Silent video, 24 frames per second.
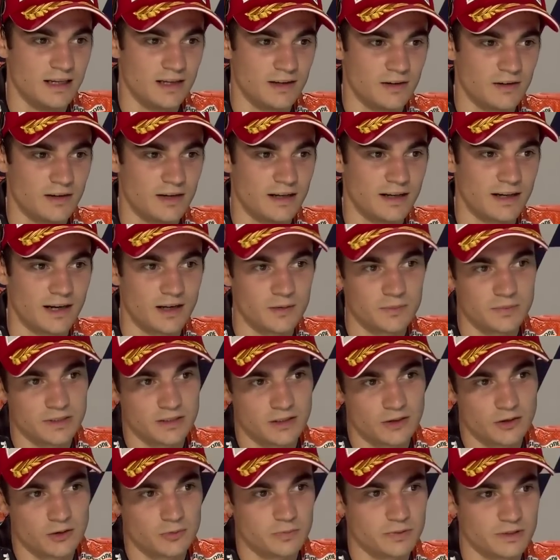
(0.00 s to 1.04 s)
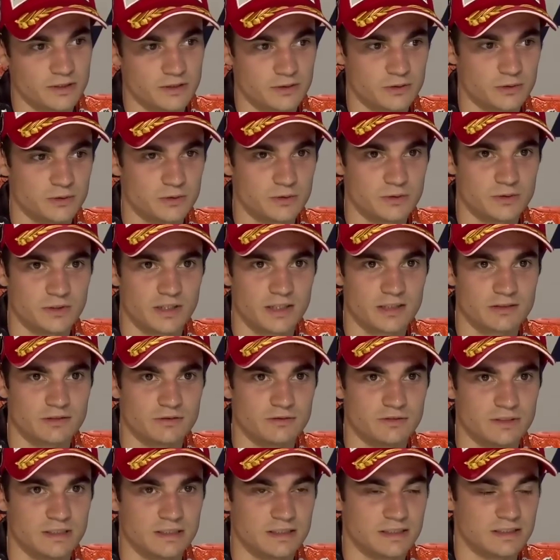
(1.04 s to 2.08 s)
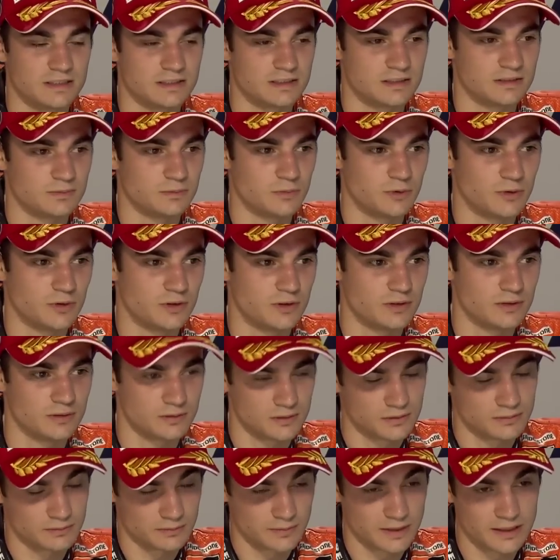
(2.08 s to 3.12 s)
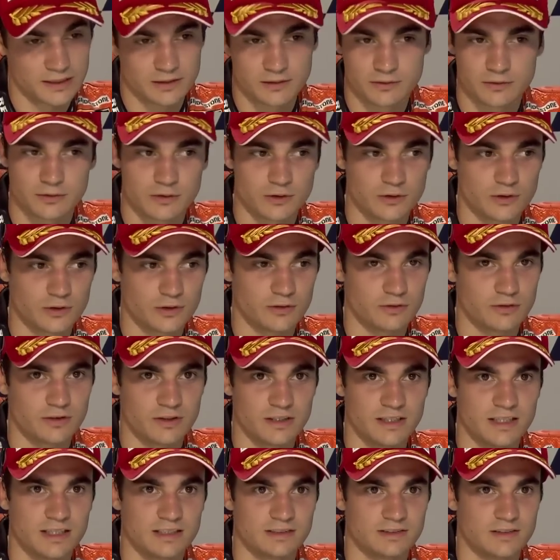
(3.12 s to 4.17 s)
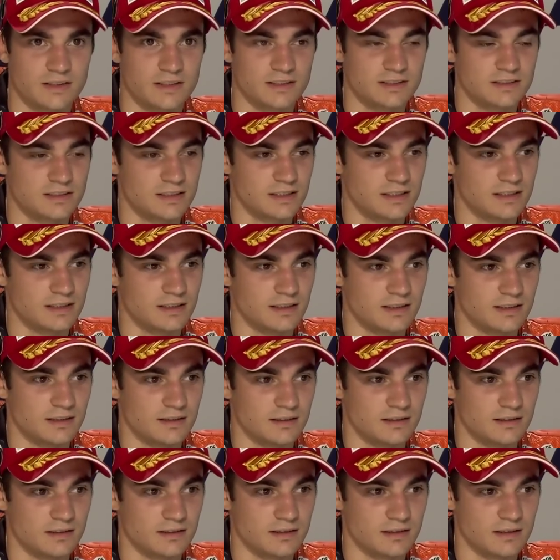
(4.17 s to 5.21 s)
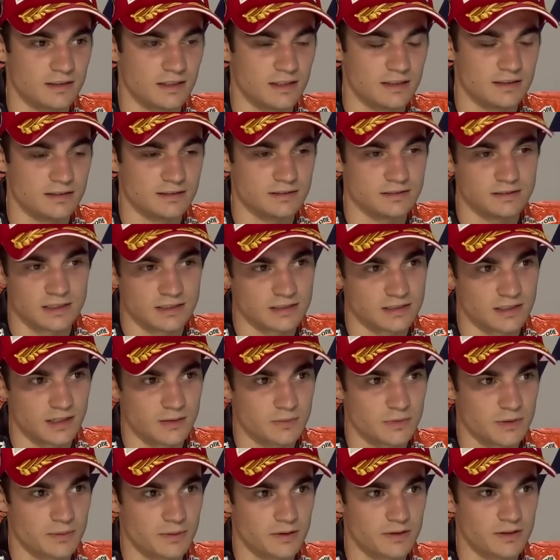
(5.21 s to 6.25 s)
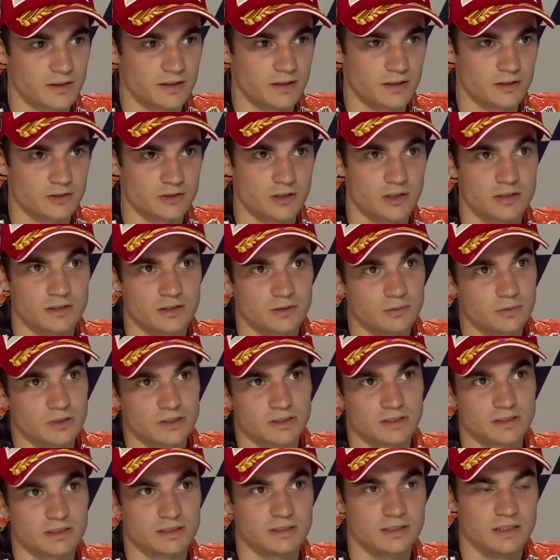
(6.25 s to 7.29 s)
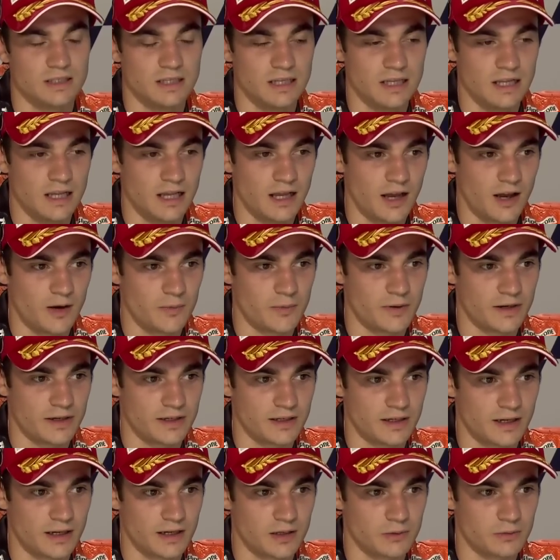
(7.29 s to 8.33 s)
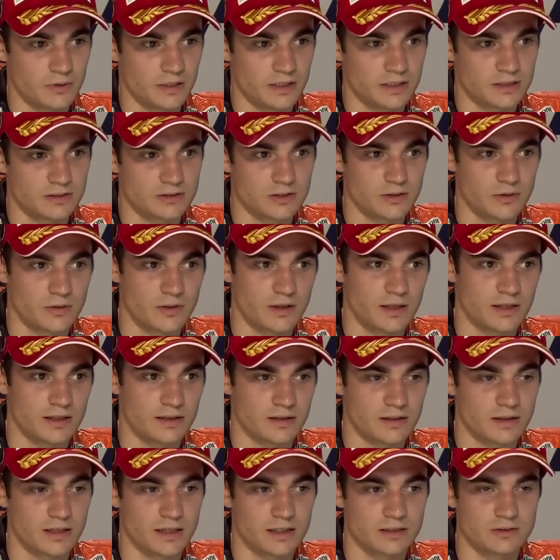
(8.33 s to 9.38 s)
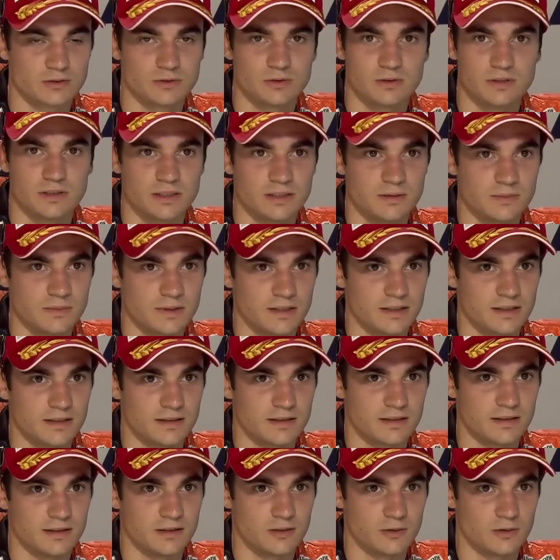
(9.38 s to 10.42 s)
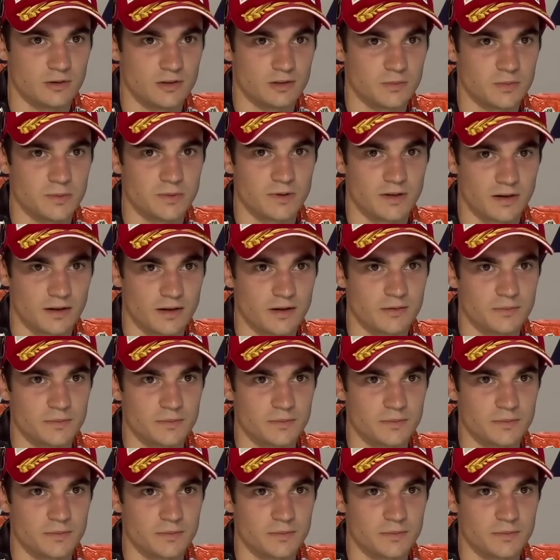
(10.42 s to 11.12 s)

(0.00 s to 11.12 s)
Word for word: really happy, hoping to, to get some fitness more better for, for the next race, and, and and just happy about the result. It was a a very hard weekend. So th thanks to the team and, and to all the people around